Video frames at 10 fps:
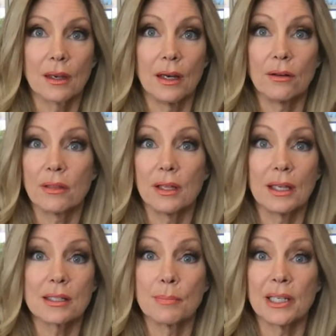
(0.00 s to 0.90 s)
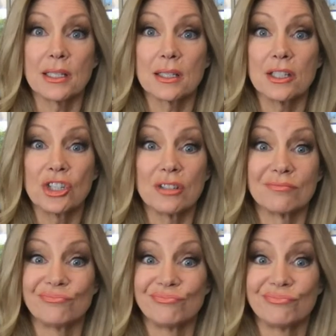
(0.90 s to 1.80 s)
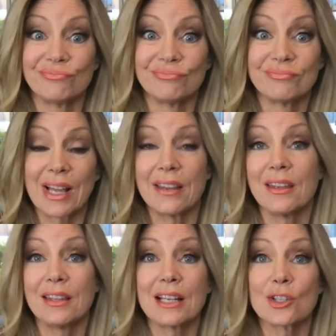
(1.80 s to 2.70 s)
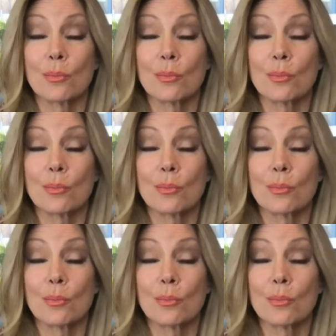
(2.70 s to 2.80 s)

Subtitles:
I don't think that's my decision. I think that's